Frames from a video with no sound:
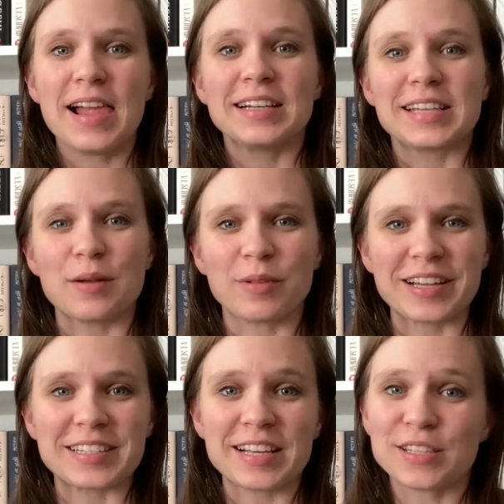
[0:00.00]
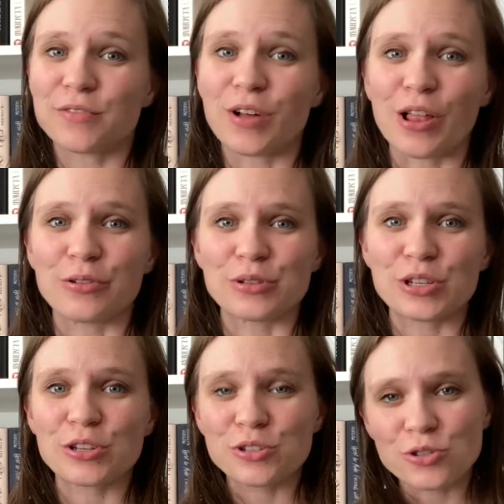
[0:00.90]
10 Blind Dates follows
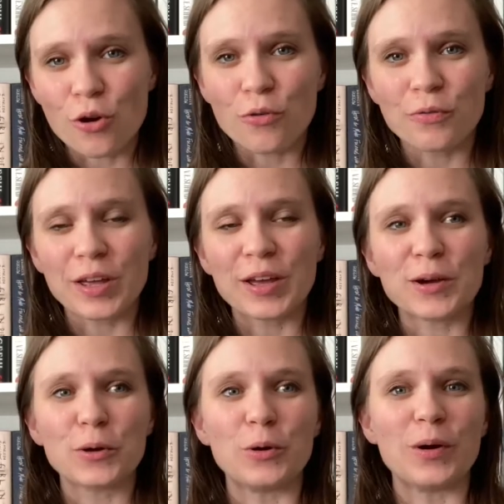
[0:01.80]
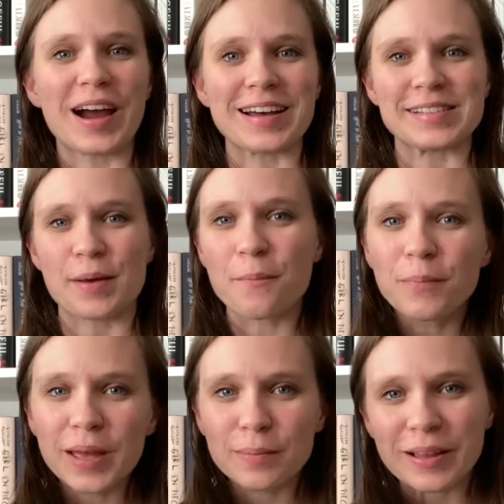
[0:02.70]
Sophie, who has
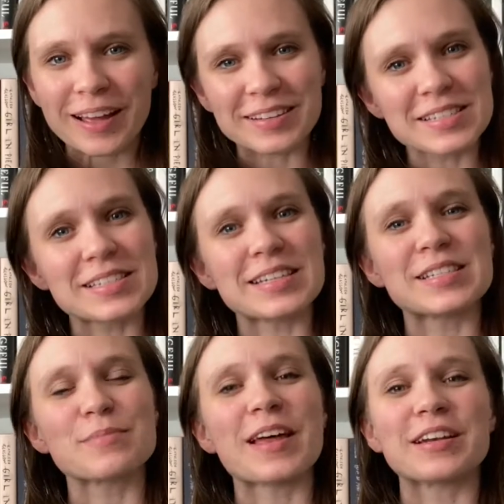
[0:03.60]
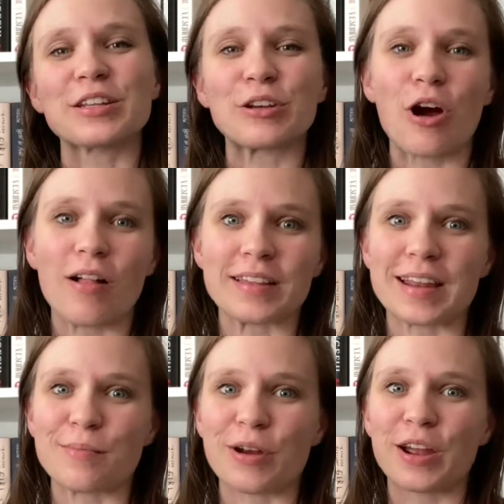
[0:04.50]
big plans to spend
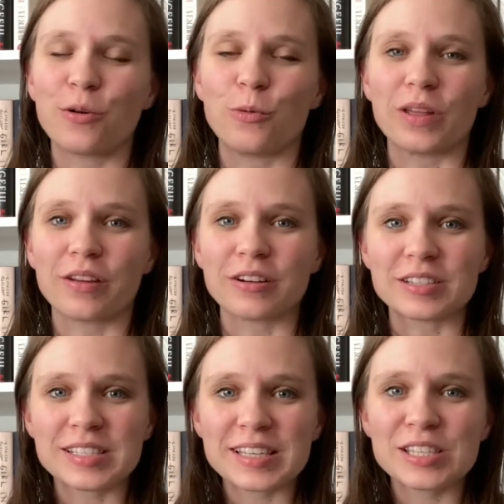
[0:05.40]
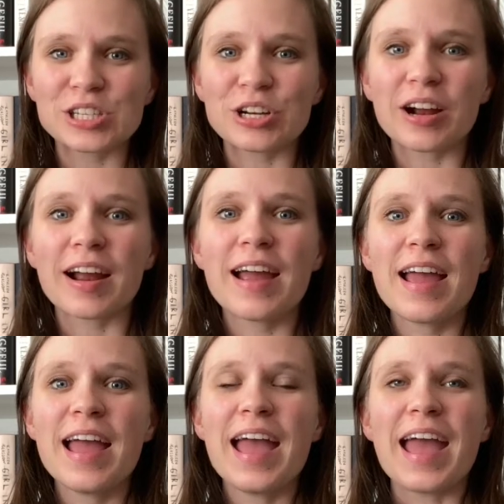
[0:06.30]
holiday break with her sister
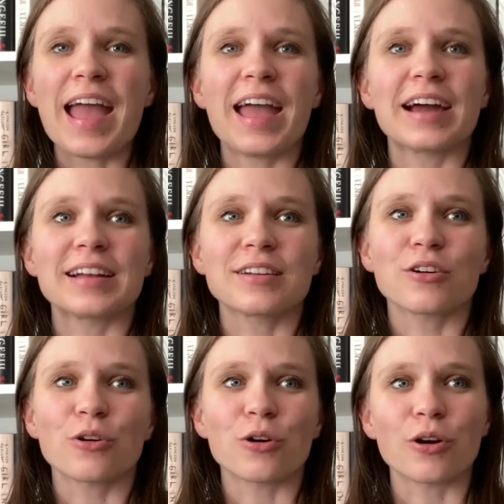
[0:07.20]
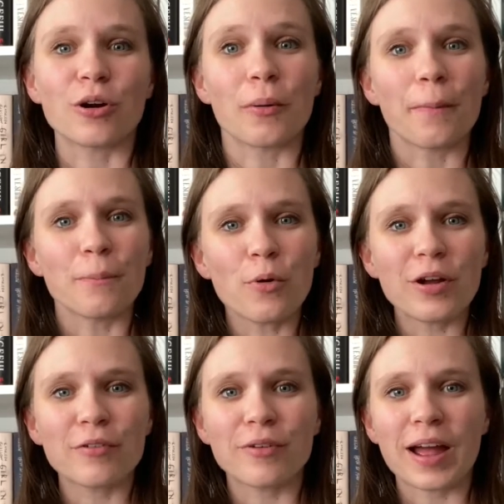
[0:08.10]
and her
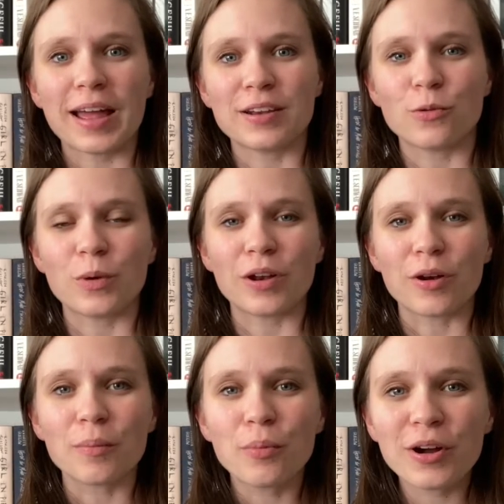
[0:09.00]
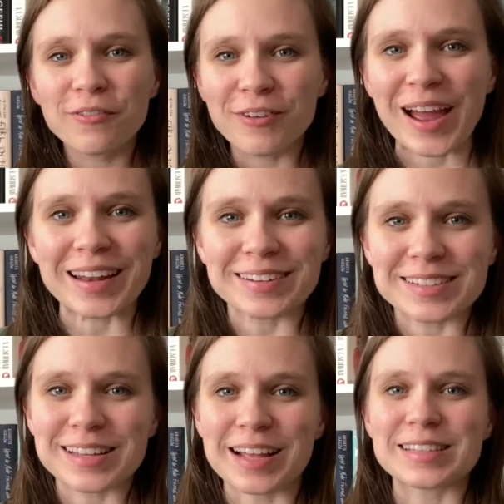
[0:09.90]
boyfriend when her boyfriend
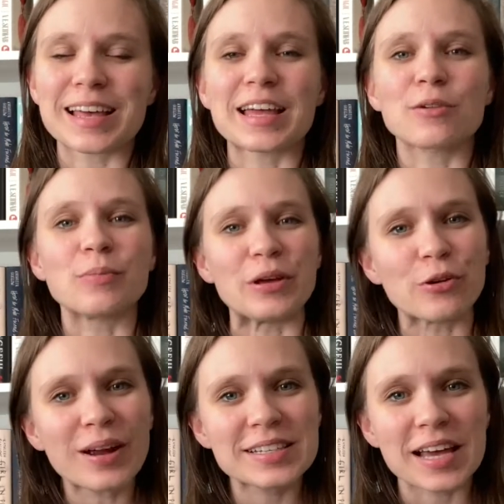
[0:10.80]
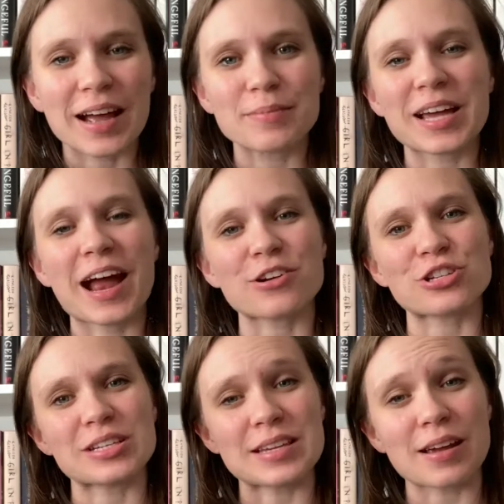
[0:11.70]
decides that it would be a great time to
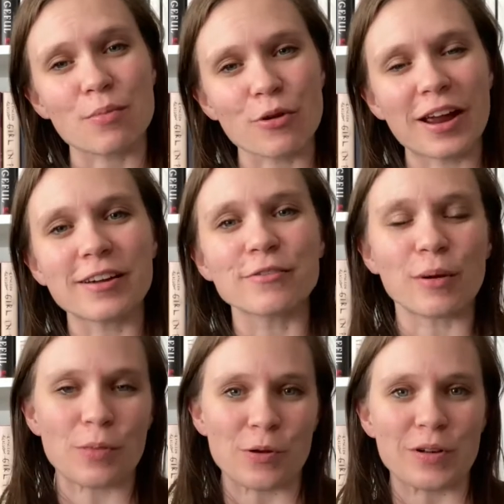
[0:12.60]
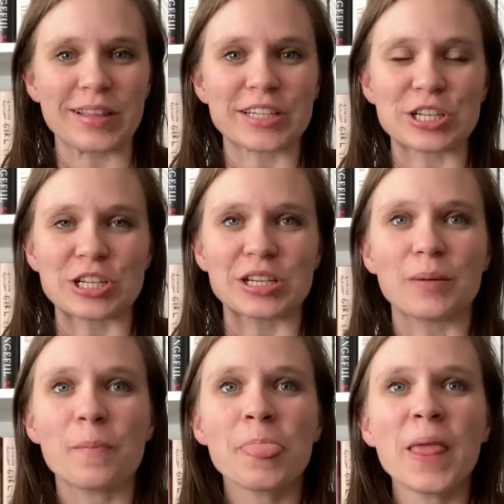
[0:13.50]
actually take a break from their relationship.